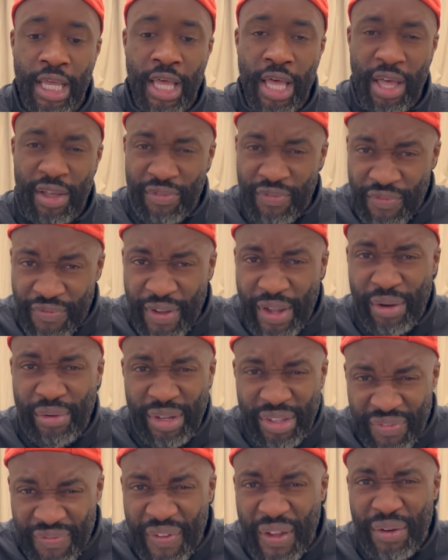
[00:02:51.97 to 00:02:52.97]
are
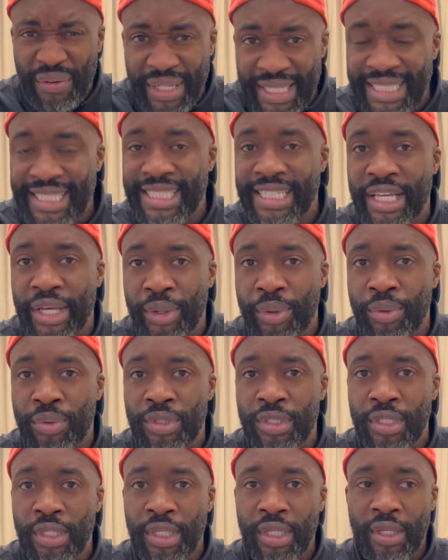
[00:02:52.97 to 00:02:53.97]
very, very
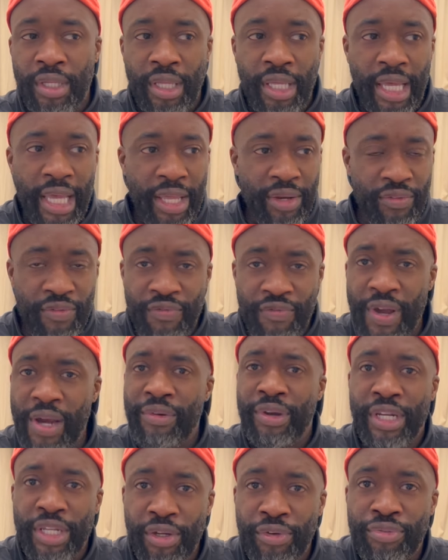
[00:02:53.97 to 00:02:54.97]
skilled in
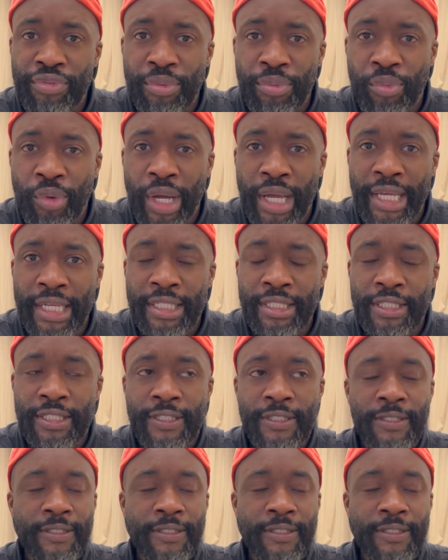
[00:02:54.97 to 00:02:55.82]
very different ways.